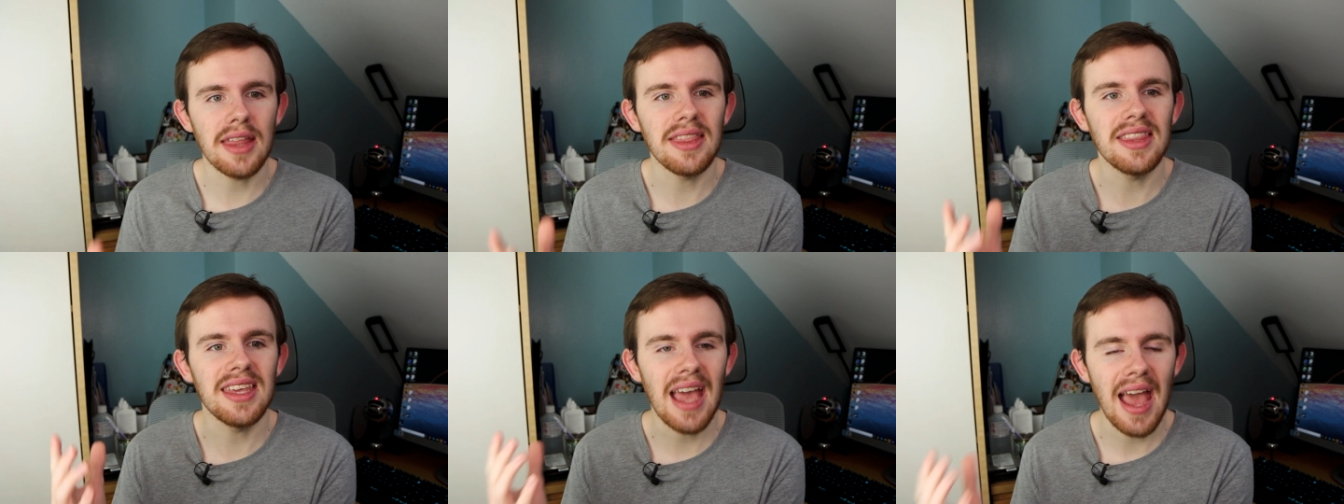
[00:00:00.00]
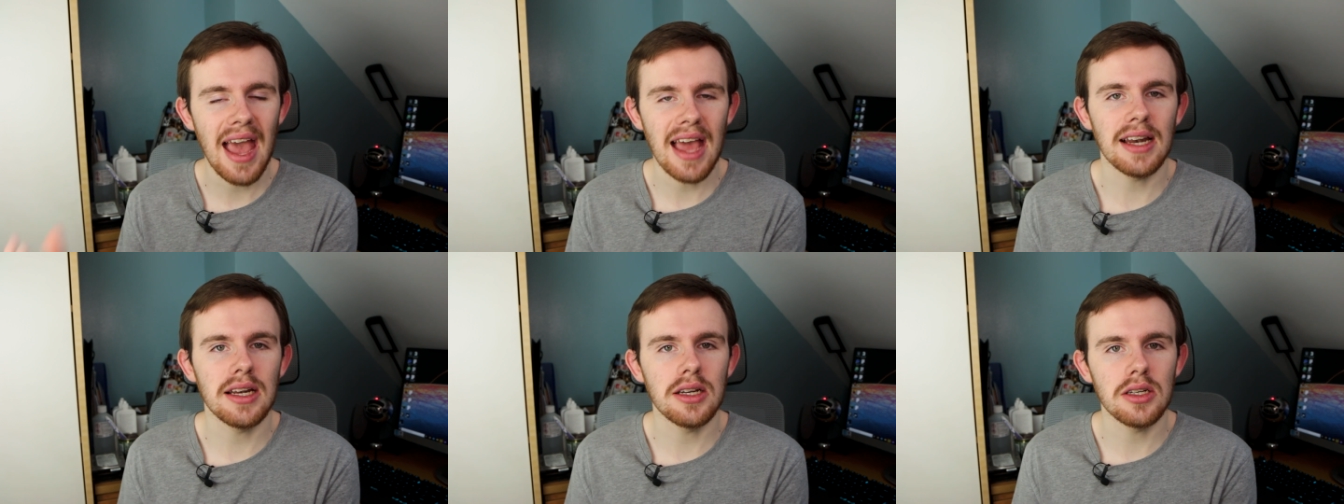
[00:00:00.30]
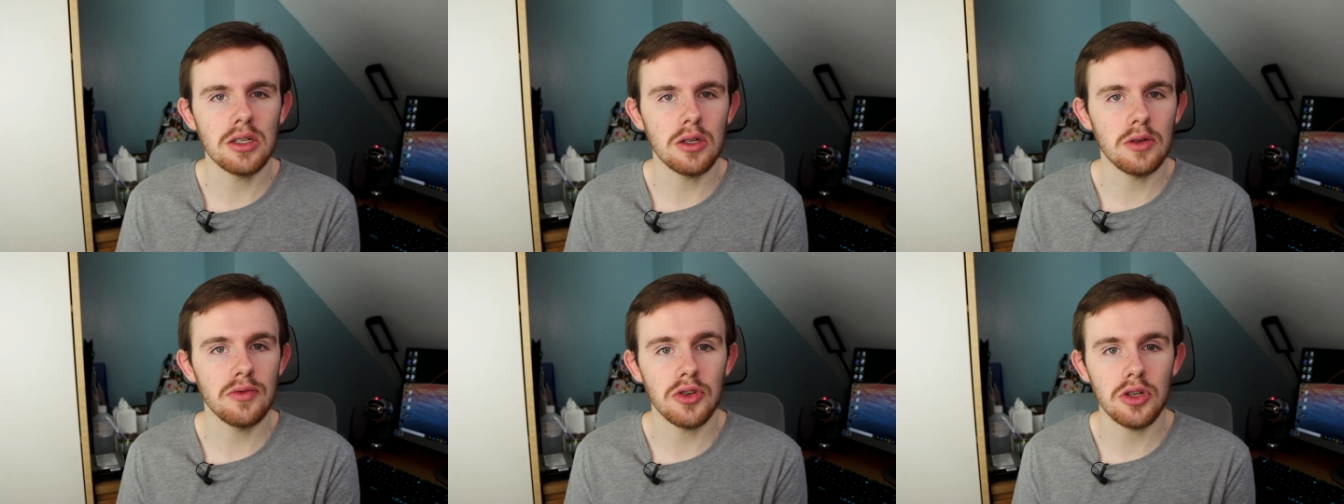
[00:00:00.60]
at the
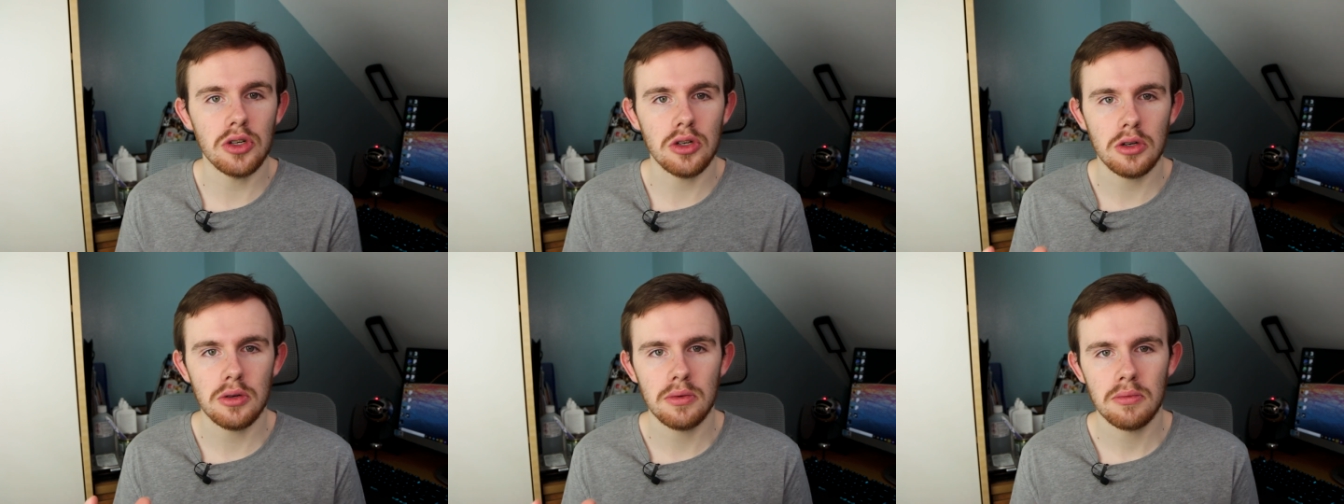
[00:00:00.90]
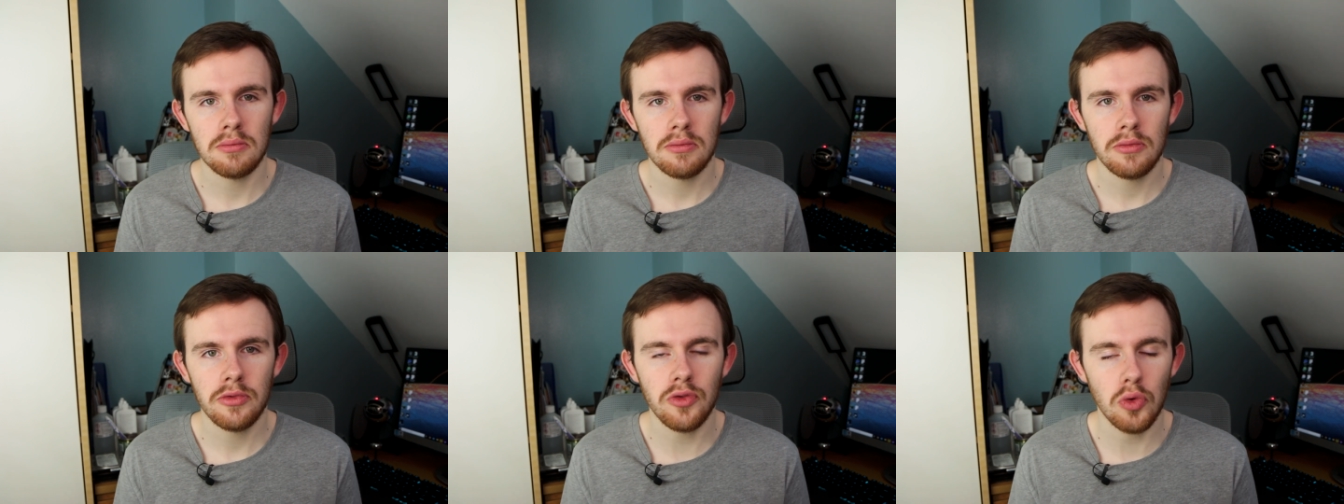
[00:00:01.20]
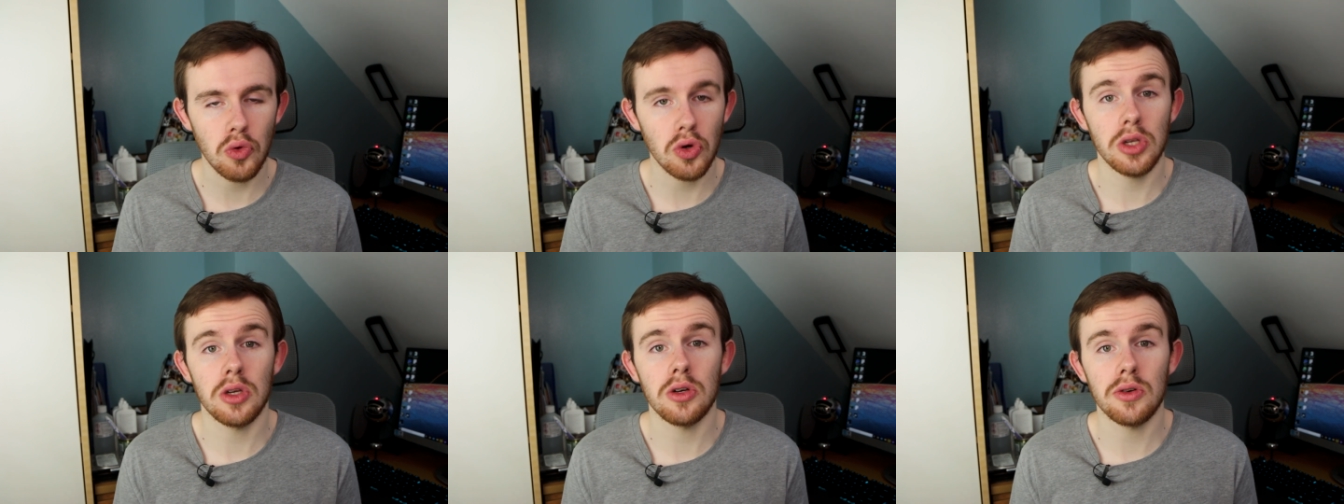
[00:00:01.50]
end of your
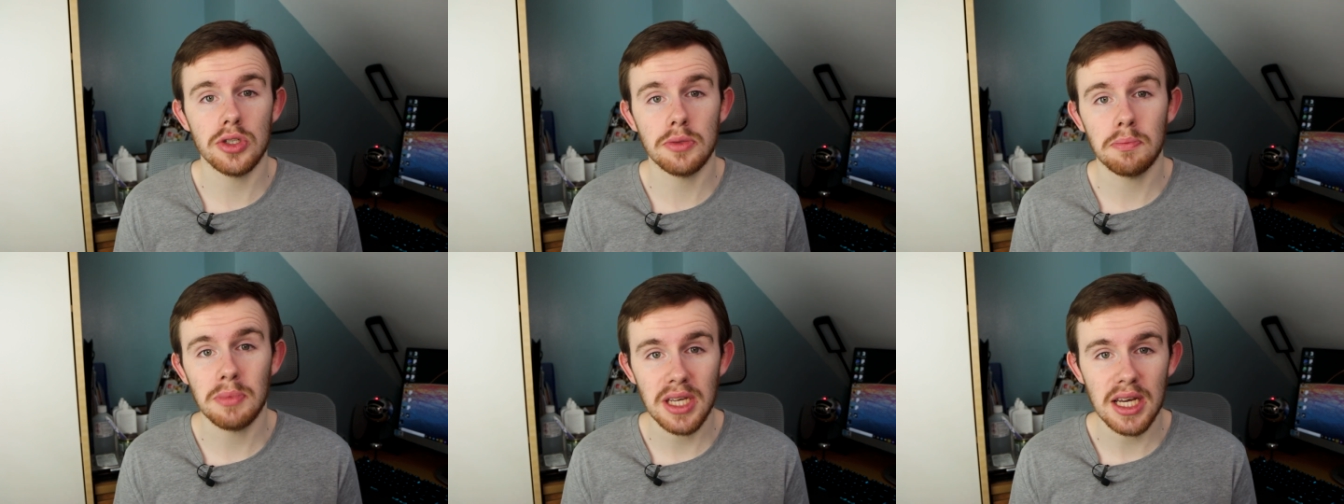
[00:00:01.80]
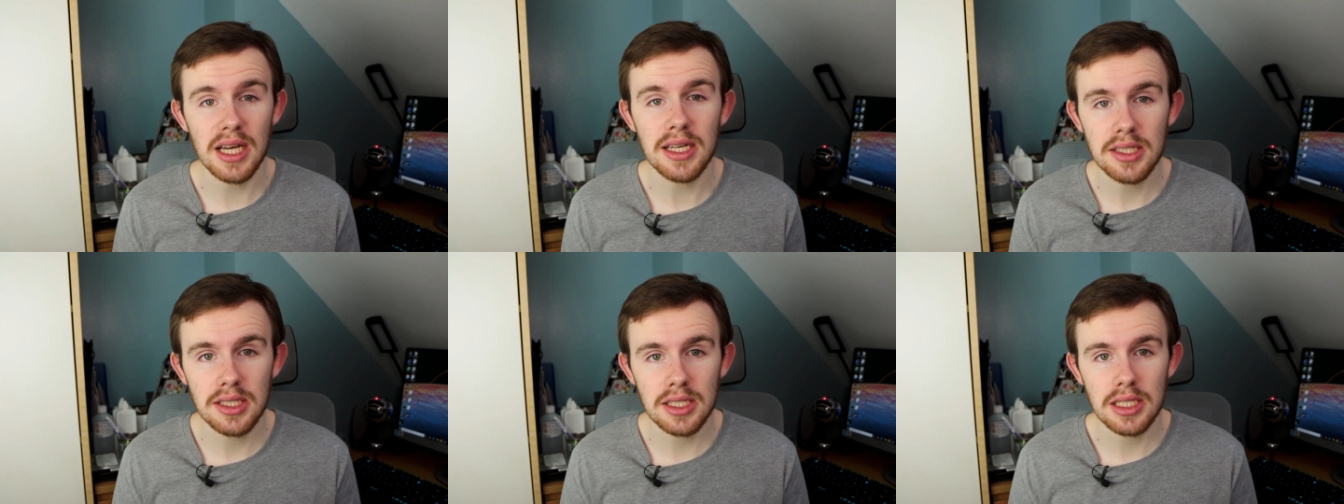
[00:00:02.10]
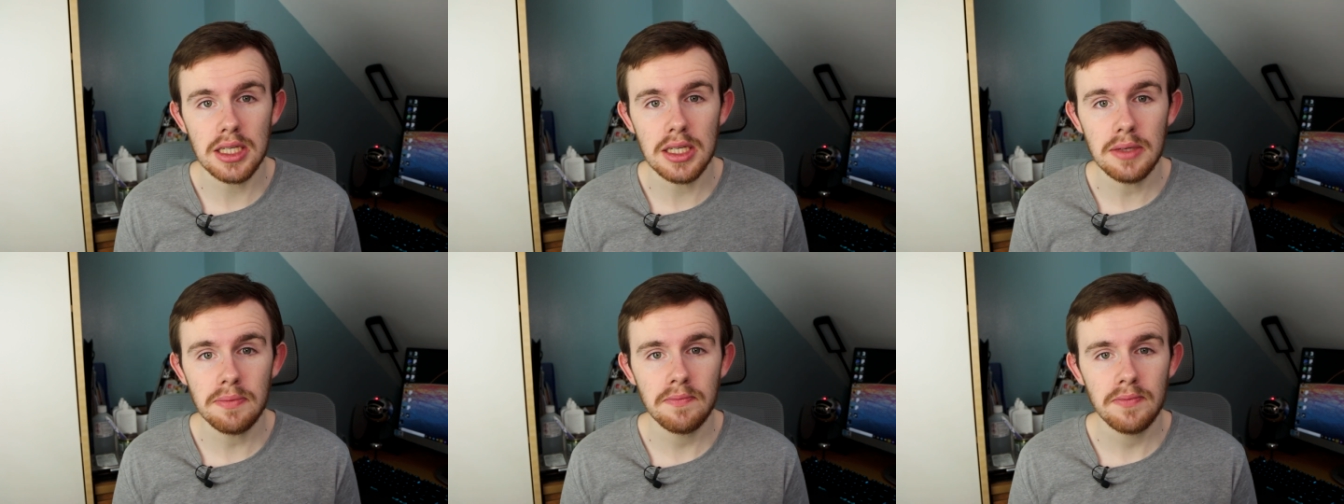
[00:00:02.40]
4 years
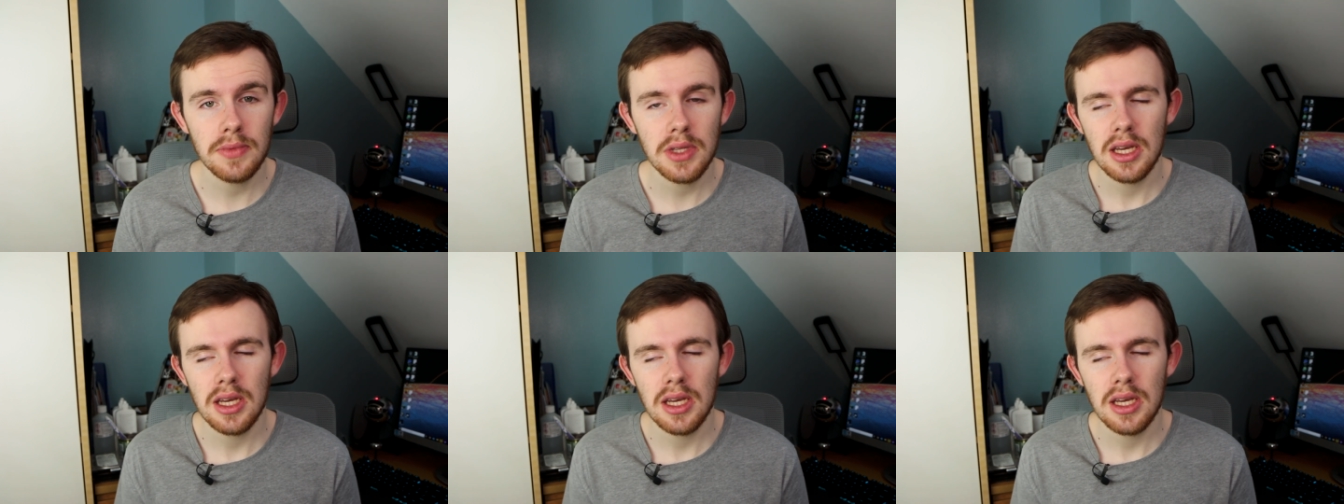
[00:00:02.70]
BSc